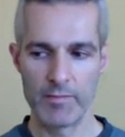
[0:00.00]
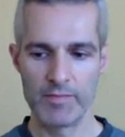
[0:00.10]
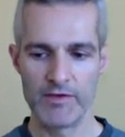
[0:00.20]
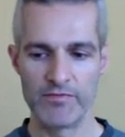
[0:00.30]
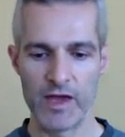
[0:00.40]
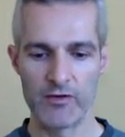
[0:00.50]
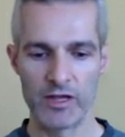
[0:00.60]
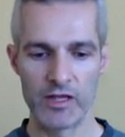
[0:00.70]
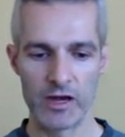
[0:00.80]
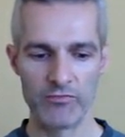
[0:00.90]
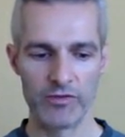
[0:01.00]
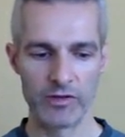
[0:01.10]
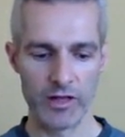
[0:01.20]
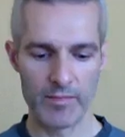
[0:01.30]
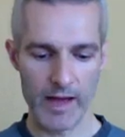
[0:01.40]
Be very careful
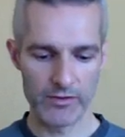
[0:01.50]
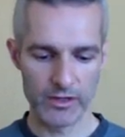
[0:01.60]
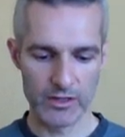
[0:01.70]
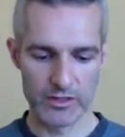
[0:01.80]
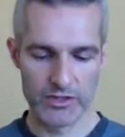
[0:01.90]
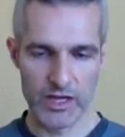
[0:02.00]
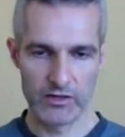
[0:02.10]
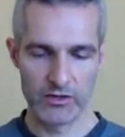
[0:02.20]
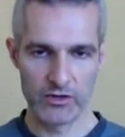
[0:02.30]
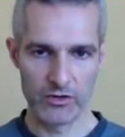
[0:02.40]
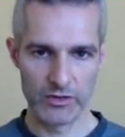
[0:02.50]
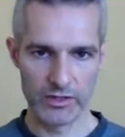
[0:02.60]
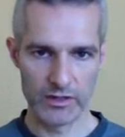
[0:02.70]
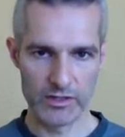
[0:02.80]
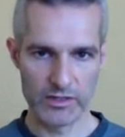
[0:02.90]
about the container holding
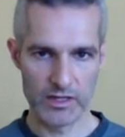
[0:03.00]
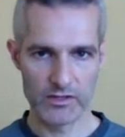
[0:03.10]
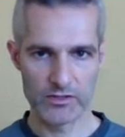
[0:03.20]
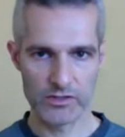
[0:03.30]
these things,